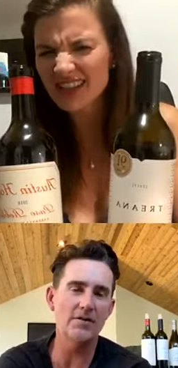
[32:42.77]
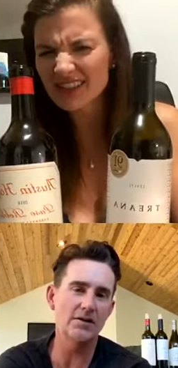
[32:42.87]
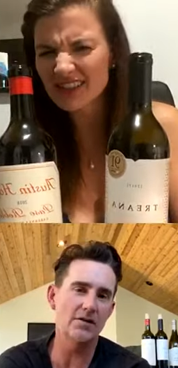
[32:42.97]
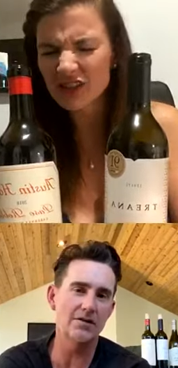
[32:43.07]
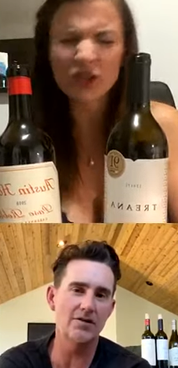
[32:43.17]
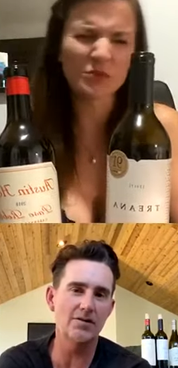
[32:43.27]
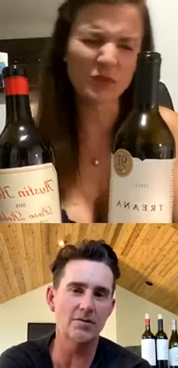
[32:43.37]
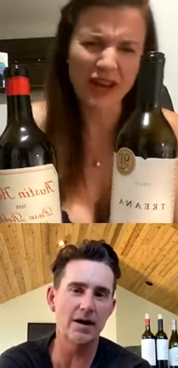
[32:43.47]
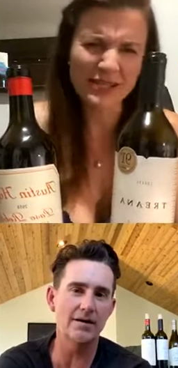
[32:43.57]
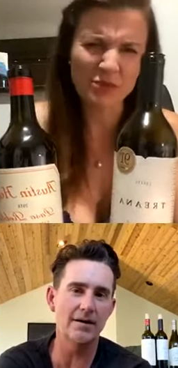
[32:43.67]
Speaker 1: But, you know, good
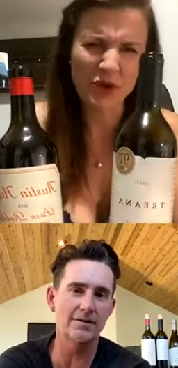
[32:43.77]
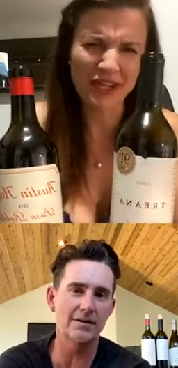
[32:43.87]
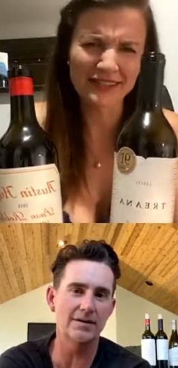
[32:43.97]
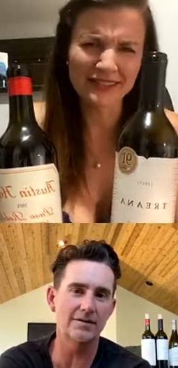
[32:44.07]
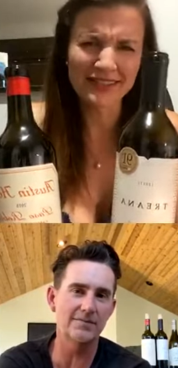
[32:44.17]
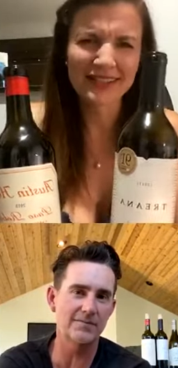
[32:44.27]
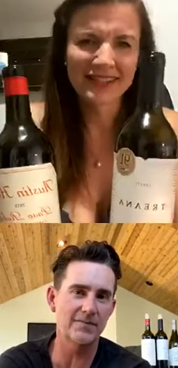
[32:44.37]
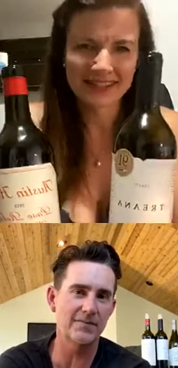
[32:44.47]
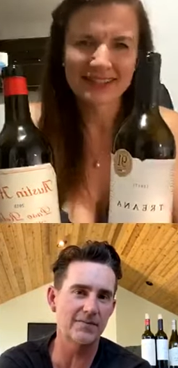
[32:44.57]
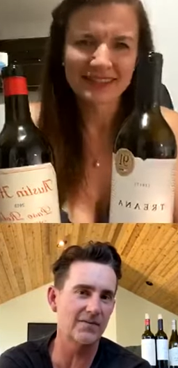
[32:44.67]
price right. point.
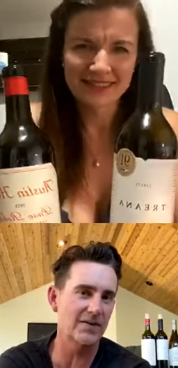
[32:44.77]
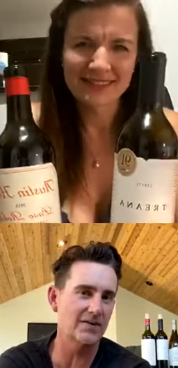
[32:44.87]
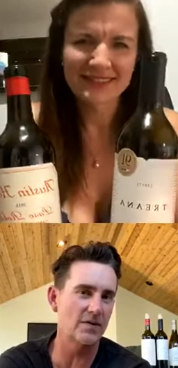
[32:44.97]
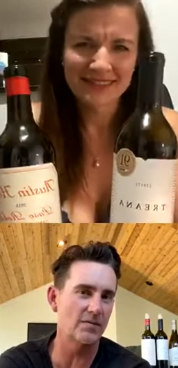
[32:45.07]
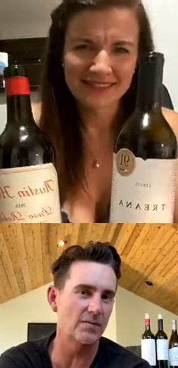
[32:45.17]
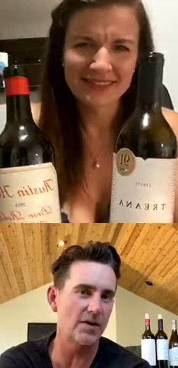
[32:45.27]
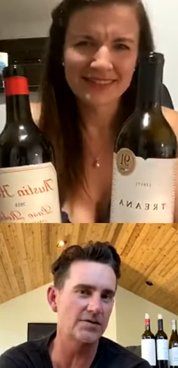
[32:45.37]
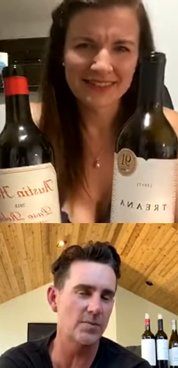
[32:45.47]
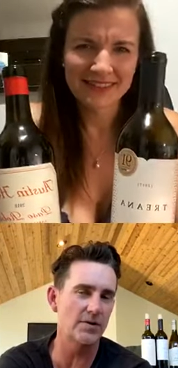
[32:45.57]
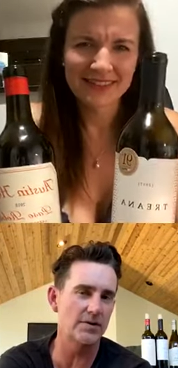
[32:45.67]
The price
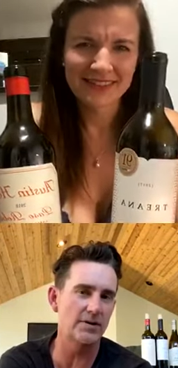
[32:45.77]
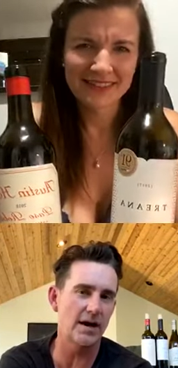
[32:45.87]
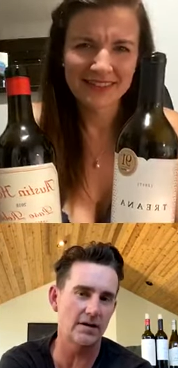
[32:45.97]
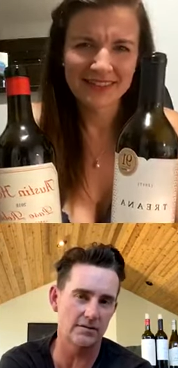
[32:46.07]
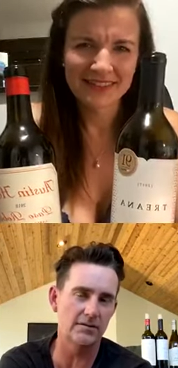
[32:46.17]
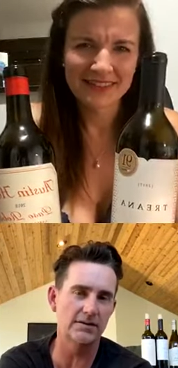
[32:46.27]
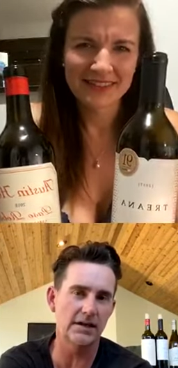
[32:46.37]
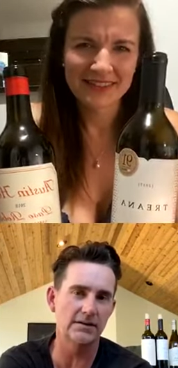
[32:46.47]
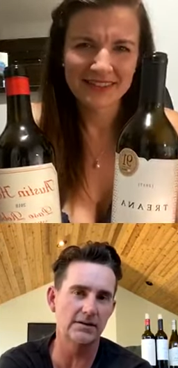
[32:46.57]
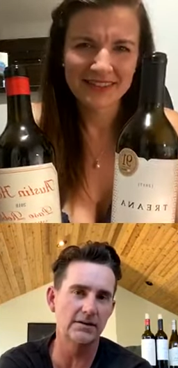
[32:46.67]
point, yeah,
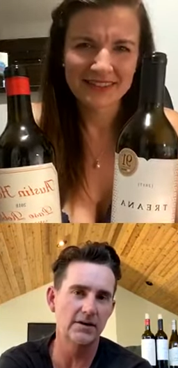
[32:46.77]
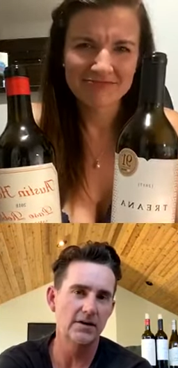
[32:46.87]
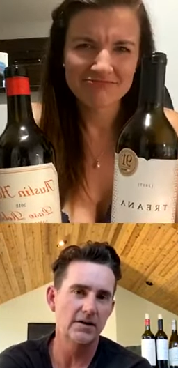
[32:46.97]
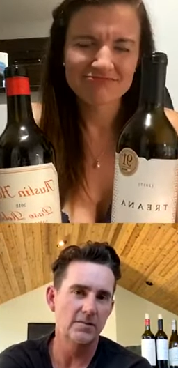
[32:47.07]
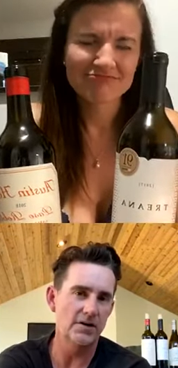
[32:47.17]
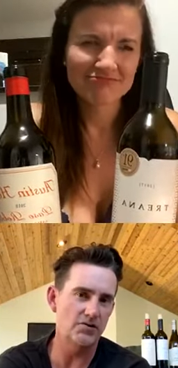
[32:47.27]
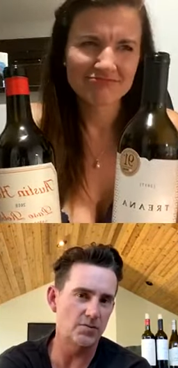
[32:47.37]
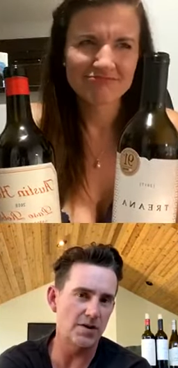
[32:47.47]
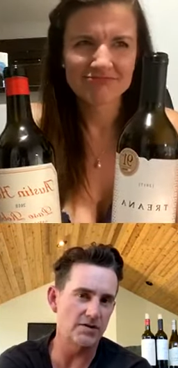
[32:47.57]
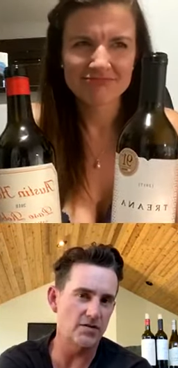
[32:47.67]
exactly. But
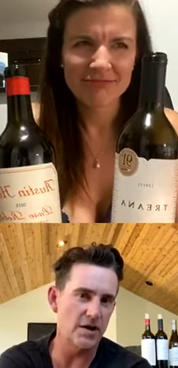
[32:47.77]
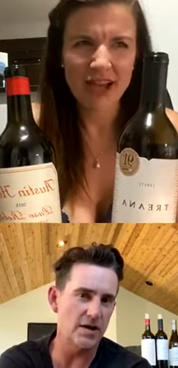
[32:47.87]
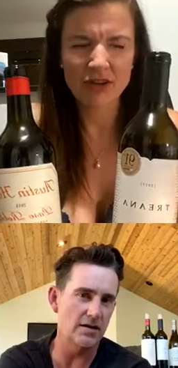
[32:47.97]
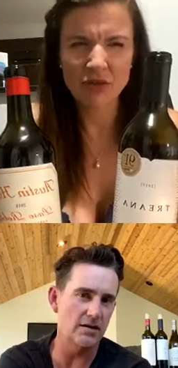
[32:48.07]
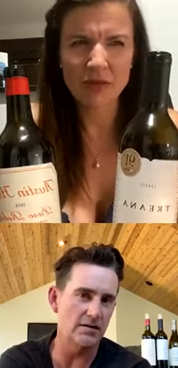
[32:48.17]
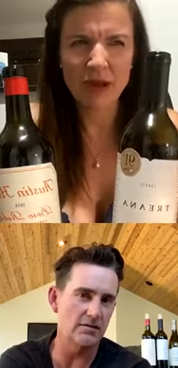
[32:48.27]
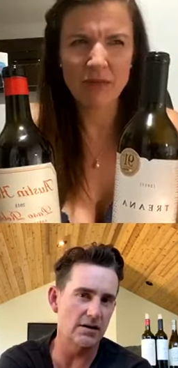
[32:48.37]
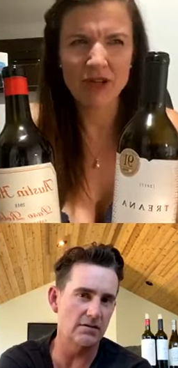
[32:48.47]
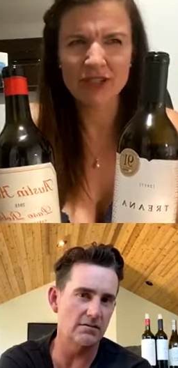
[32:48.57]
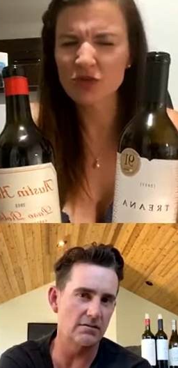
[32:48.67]
but Treana. I don't remember.
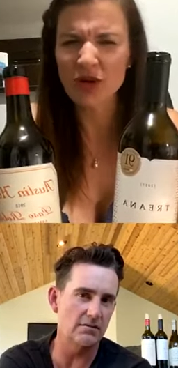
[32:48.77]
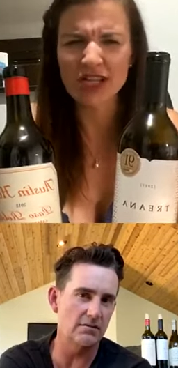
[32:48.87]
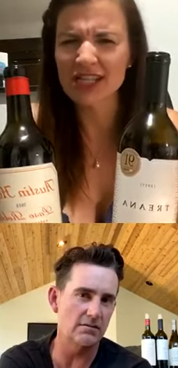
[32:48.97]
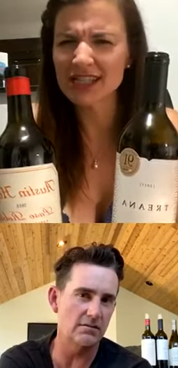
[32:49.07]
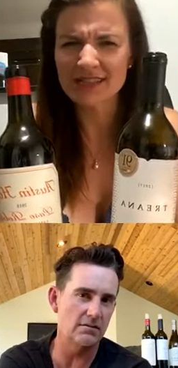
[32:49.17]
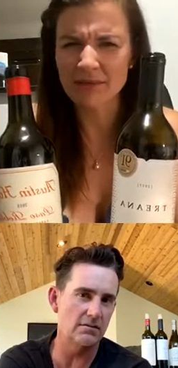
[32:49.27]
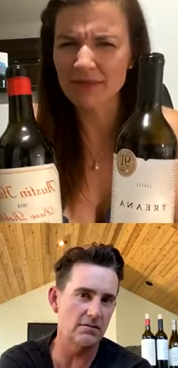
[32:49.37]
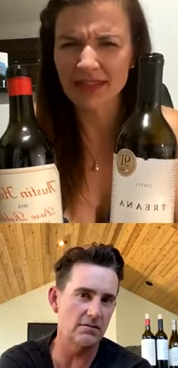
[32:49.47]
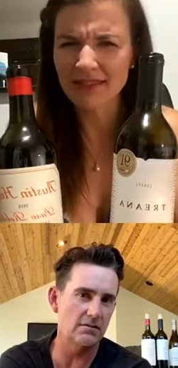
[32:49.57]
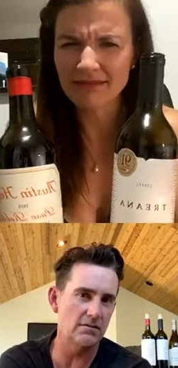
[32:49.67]
And,
Speaker 2: it's twenty
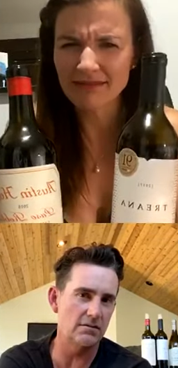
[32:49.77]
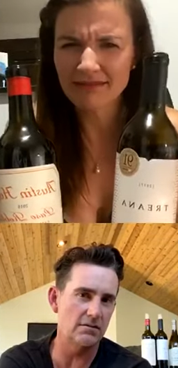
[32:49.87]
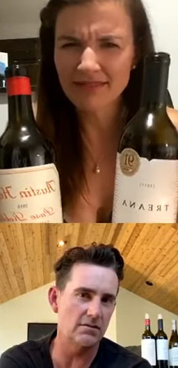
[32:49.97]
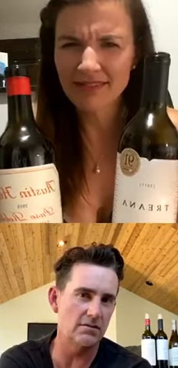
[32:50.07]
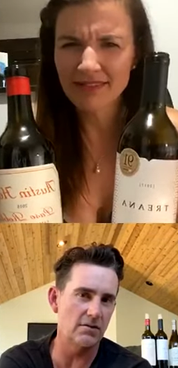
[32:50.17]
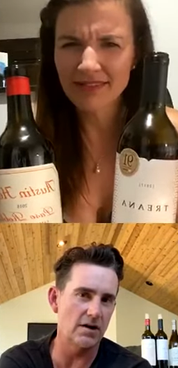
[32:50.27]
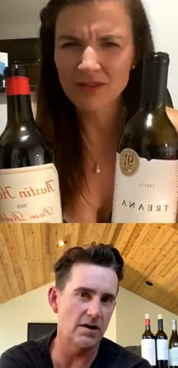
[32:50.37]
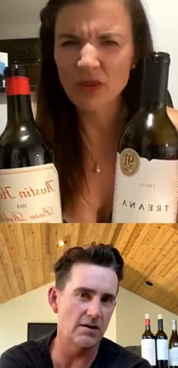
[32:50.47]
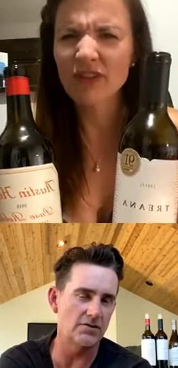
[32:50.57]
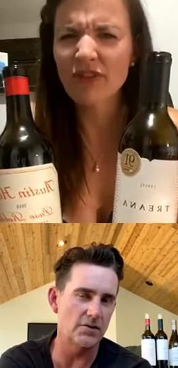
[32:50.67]
something.
Speaker 1: Uh,
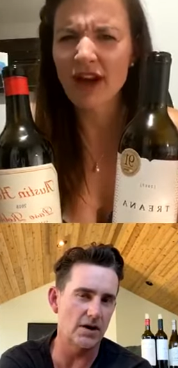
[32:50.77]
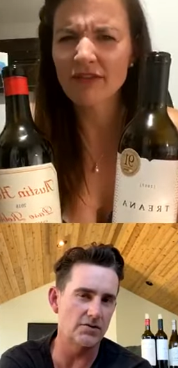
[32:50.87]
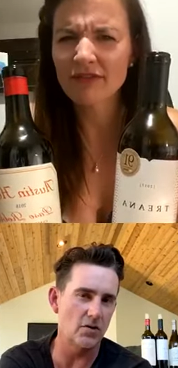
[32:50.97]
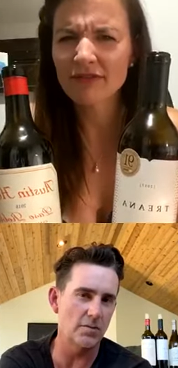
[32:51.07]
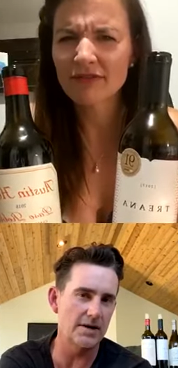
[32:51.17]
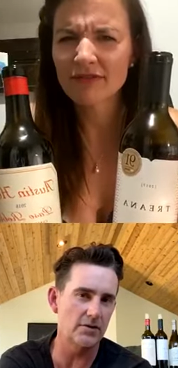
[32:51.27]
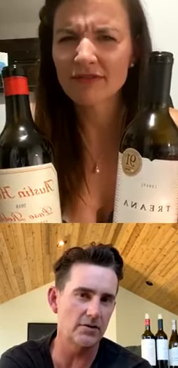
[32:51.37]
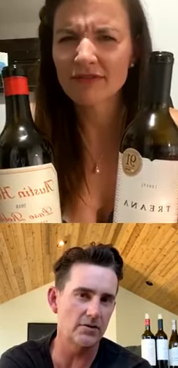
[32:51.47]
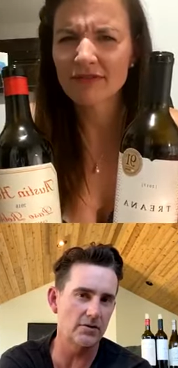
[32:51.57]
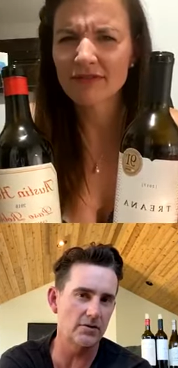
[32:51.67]
Twenty-five. Uh,
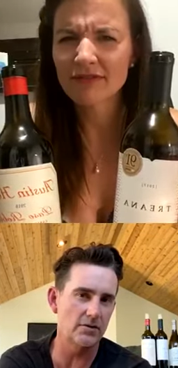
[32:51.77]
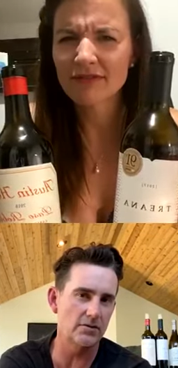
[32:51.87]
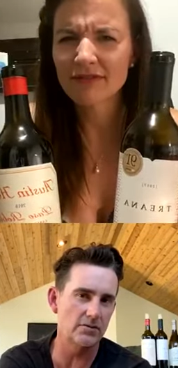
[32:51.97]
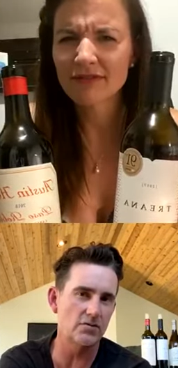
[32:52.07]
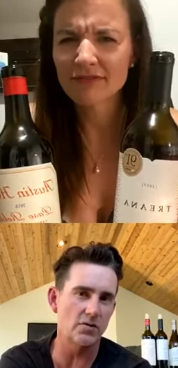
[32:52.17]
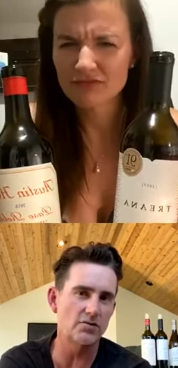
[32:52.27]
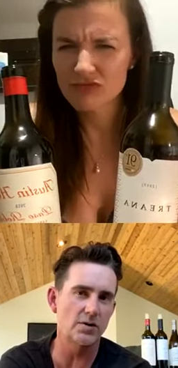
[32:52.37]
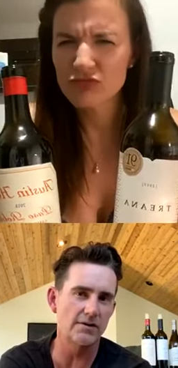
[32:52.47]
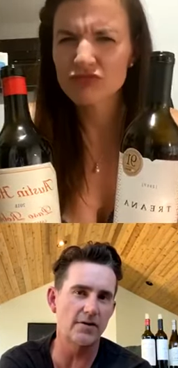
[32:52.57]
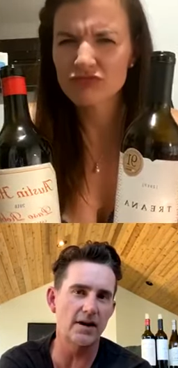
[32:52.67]
maker.
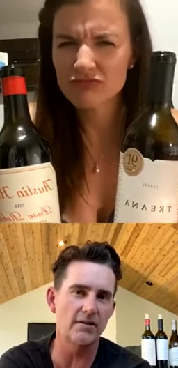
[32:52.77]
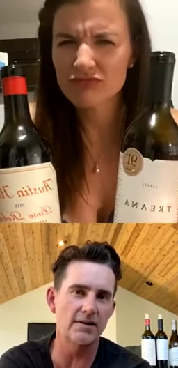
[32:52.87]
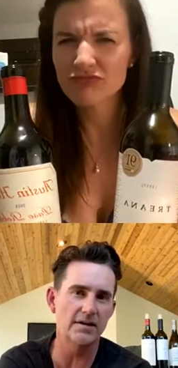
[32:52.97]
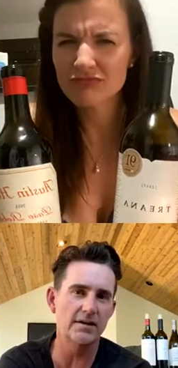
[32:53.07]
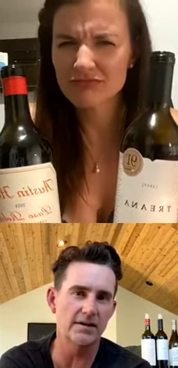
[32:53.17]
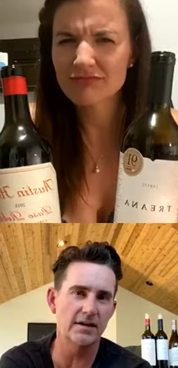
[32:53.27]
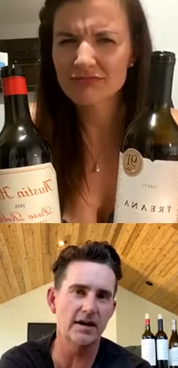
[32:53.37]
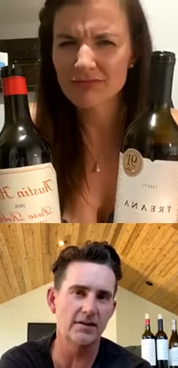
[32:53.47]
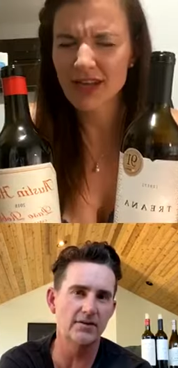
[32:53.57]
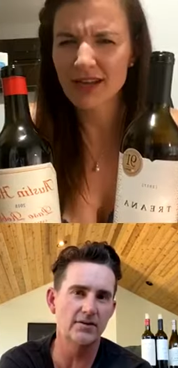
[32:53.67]
Twenty-five, I think. Yeah.
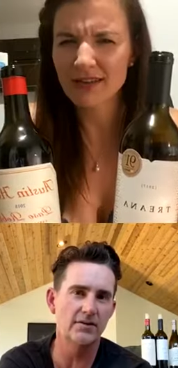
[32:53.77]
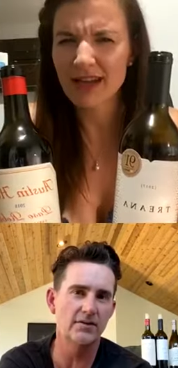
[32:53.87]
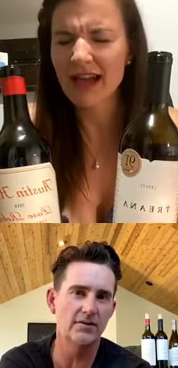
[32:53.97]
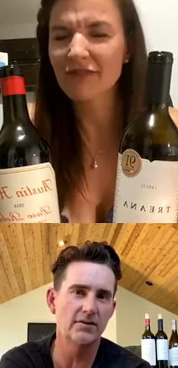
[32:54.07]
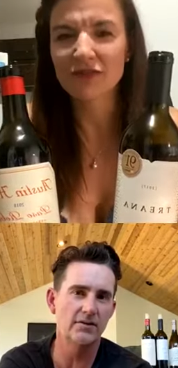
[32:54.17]
Speaker 2: Yeah, I have a